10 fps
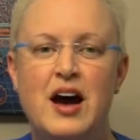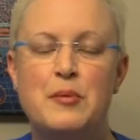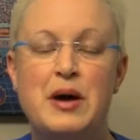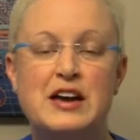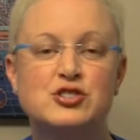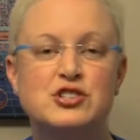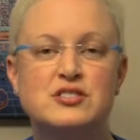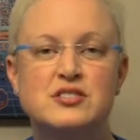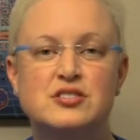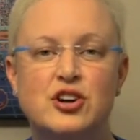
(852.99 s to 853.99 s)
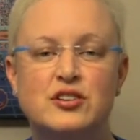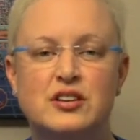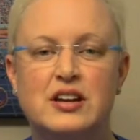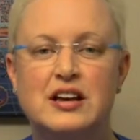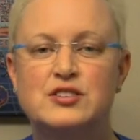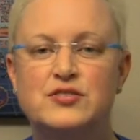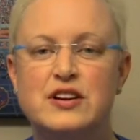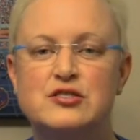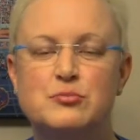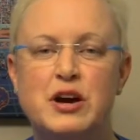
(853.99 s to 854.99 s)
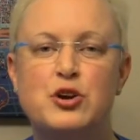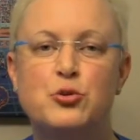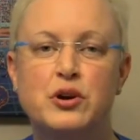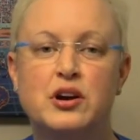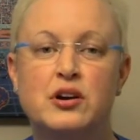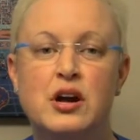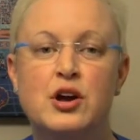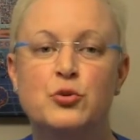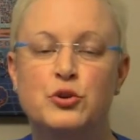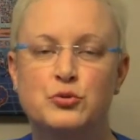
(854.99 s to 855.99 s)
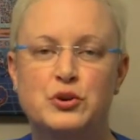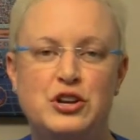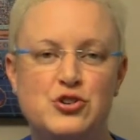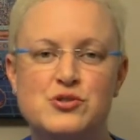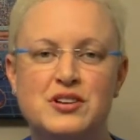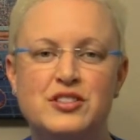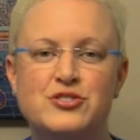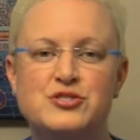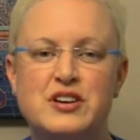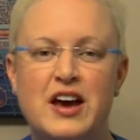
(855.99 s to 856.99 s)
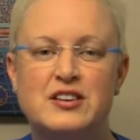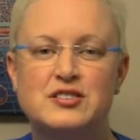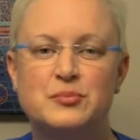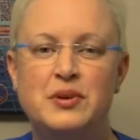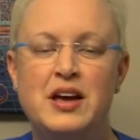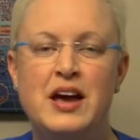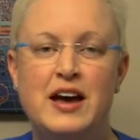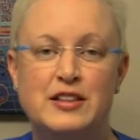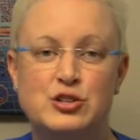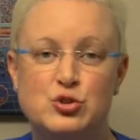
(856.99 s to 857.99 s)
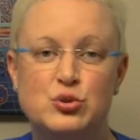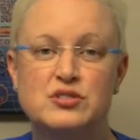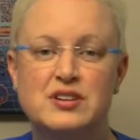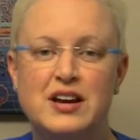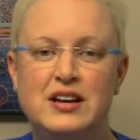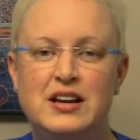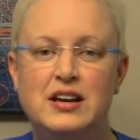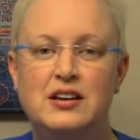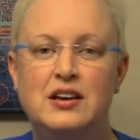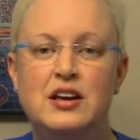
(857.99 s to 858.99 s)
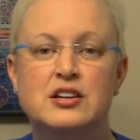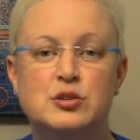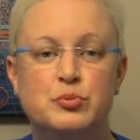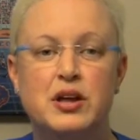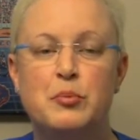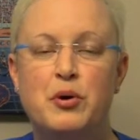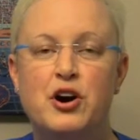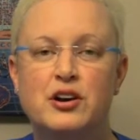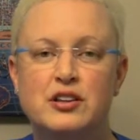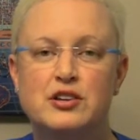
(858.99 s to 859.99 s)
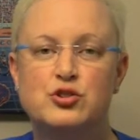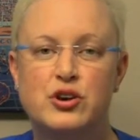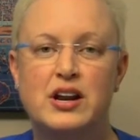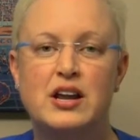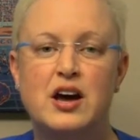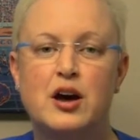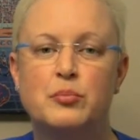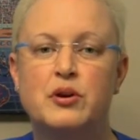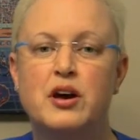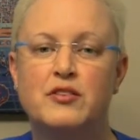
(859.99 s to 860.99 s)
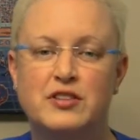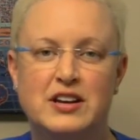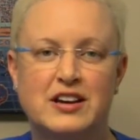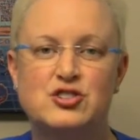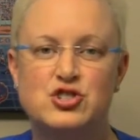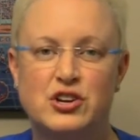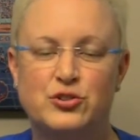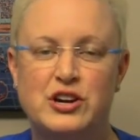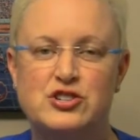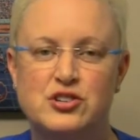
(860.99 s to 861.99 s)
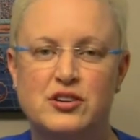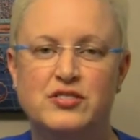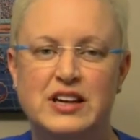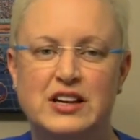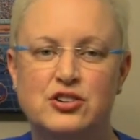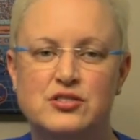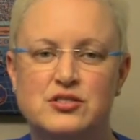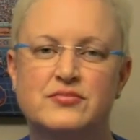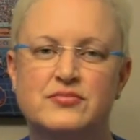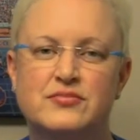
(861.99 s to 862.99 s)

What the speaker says: I'm anxious to start the next phase of my career with renewed enthusiasm and the tools I need to play a part in the training up of the next generation of leaders.